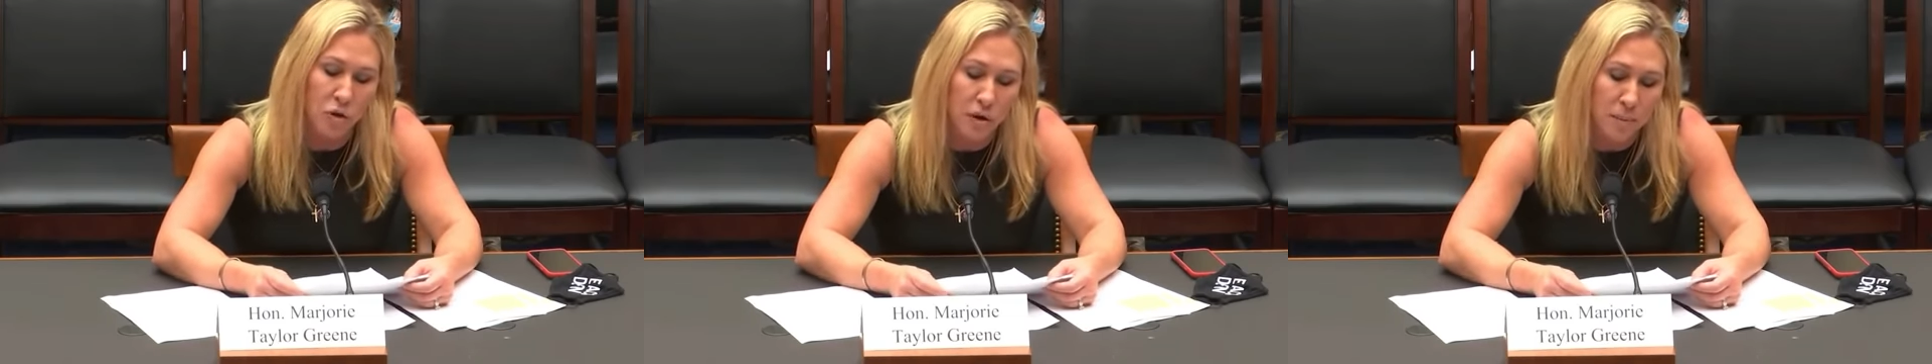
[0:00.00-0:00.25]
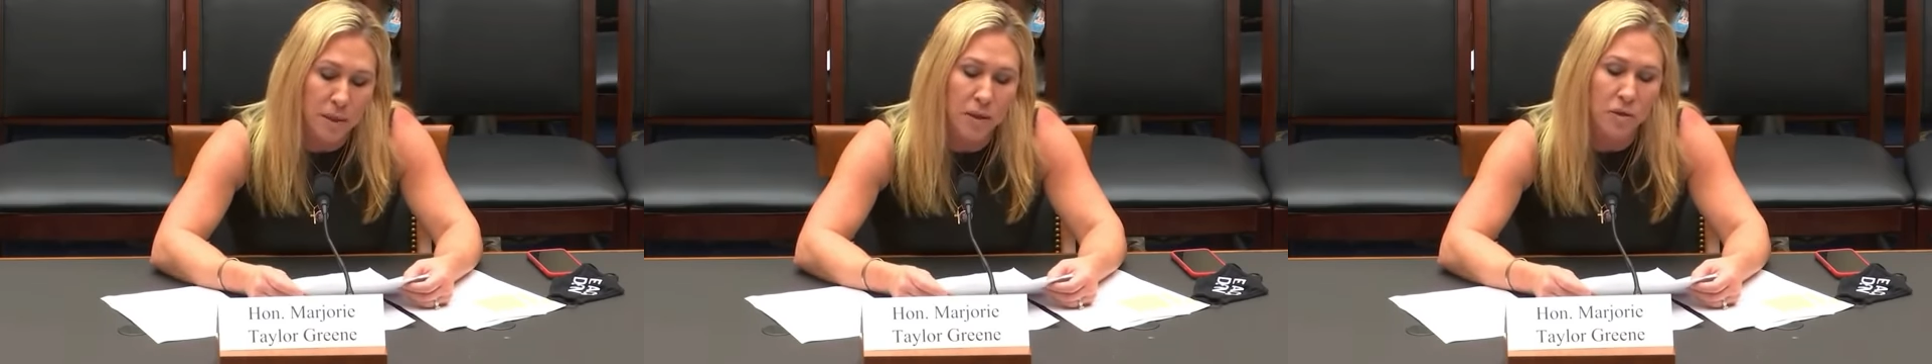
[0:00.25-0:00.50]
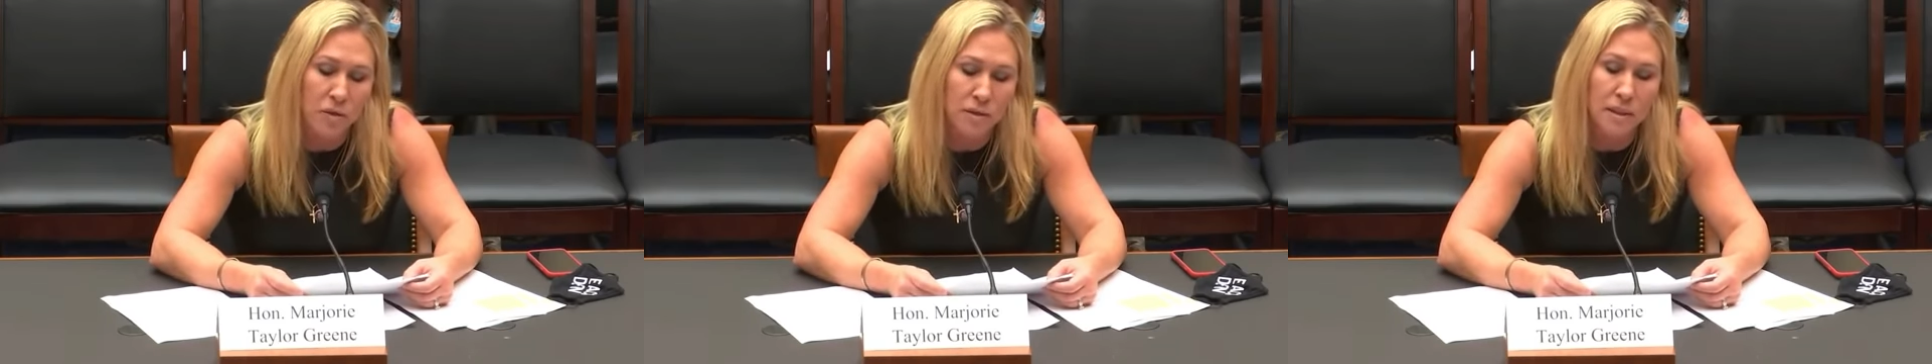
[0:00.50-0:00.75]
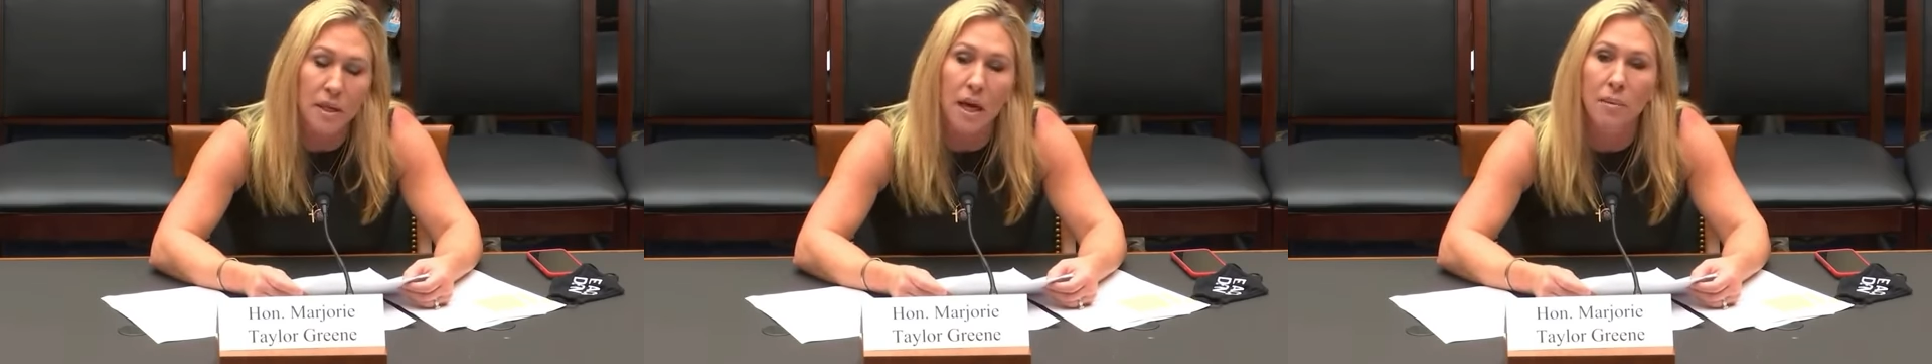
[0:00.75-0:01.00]

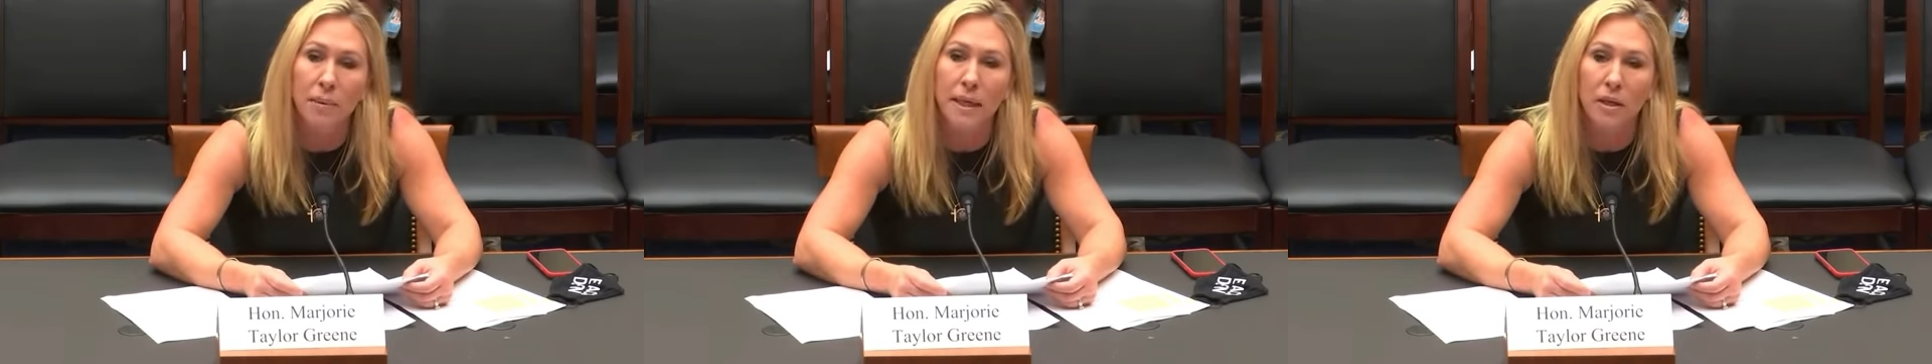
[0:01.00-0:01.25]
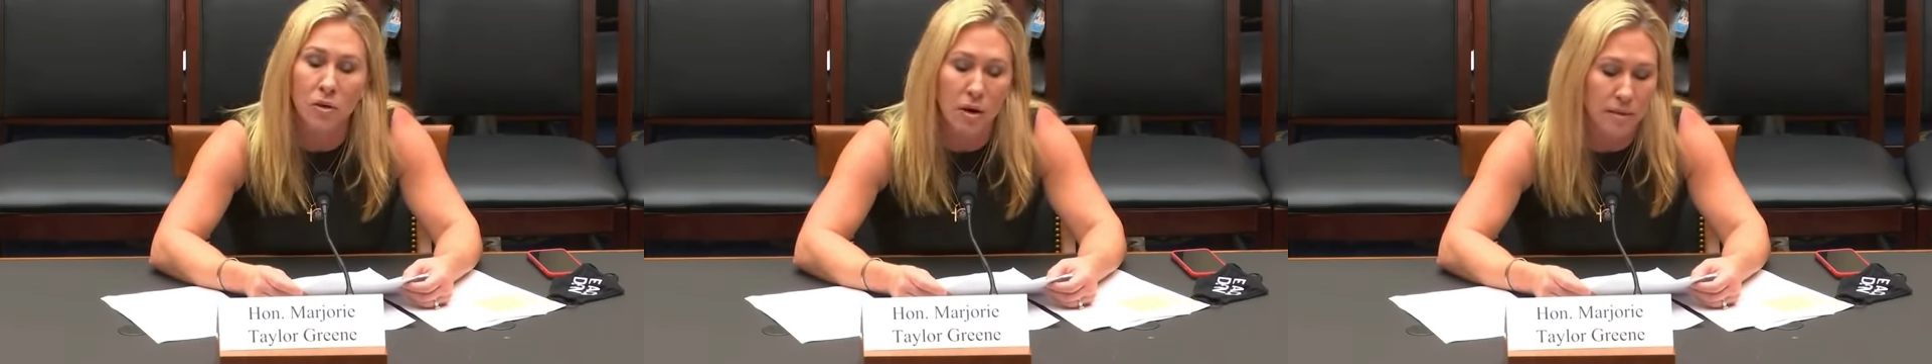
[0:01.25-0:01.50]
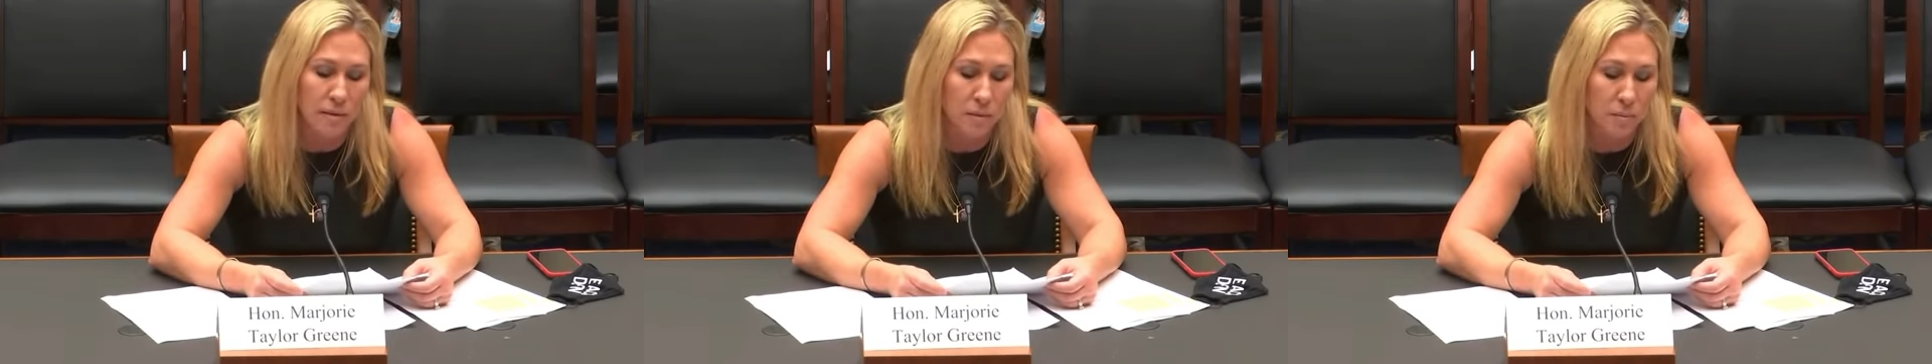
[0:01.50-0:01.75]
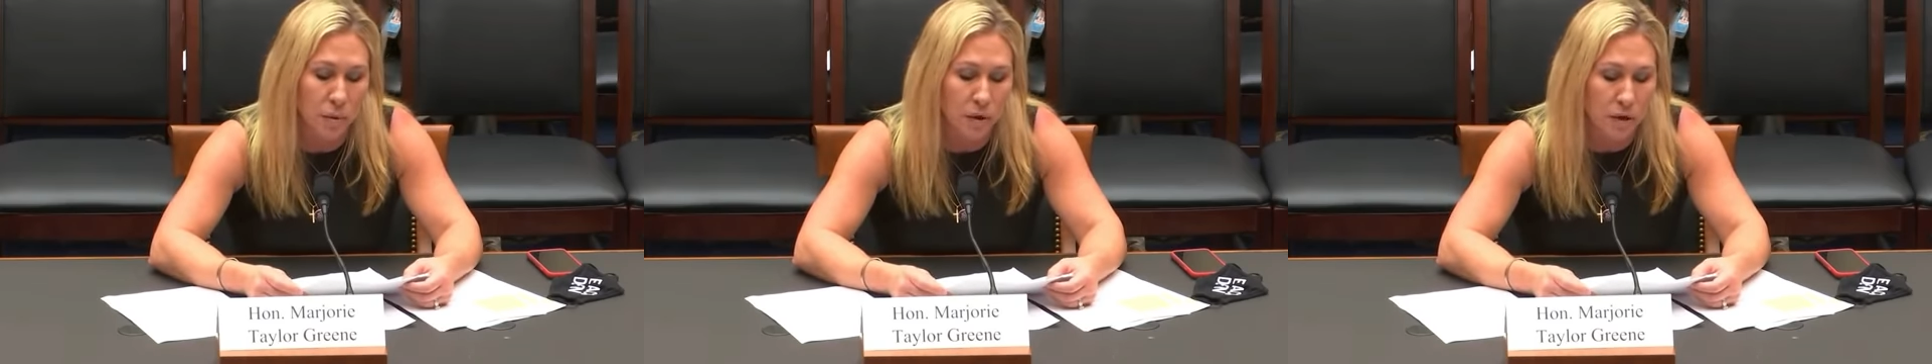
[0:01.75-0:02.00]
criminals coming across
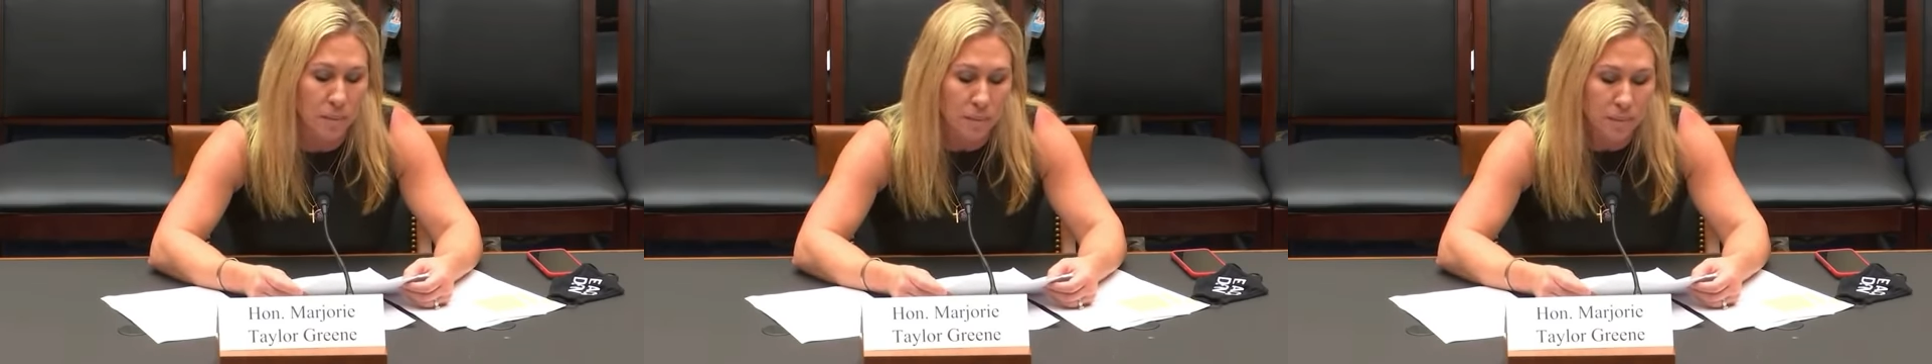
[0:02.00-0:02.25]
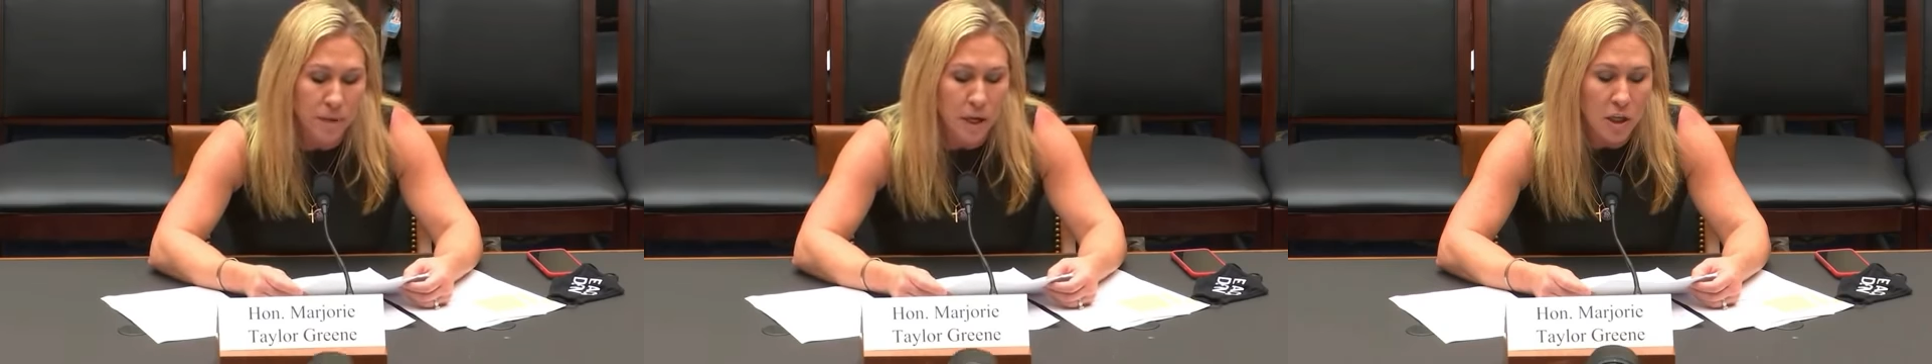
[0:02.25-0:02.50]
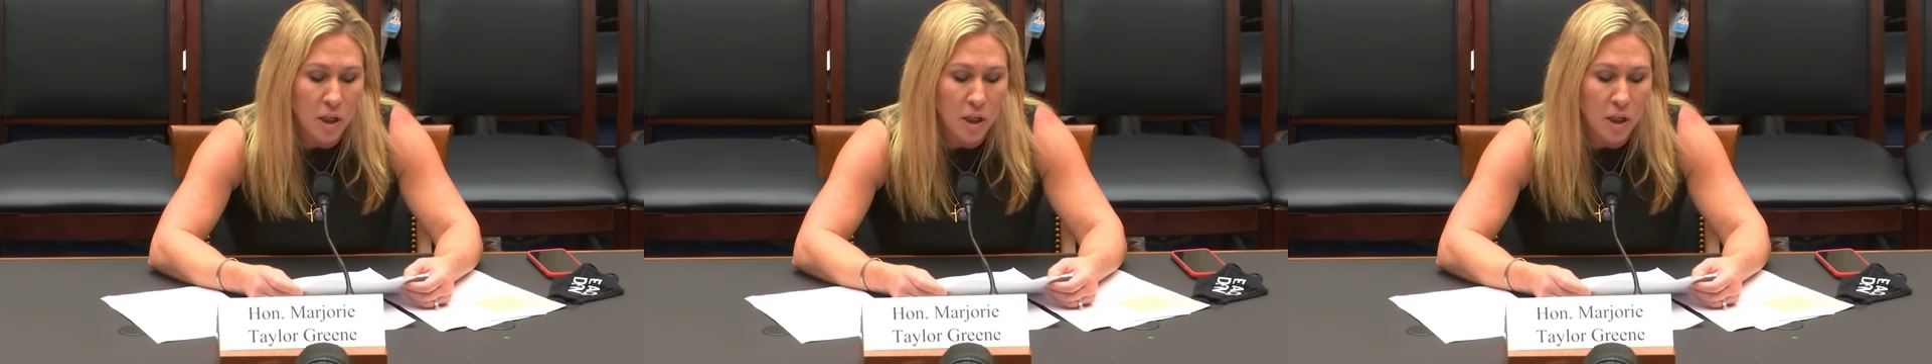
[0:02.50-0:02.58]
the border.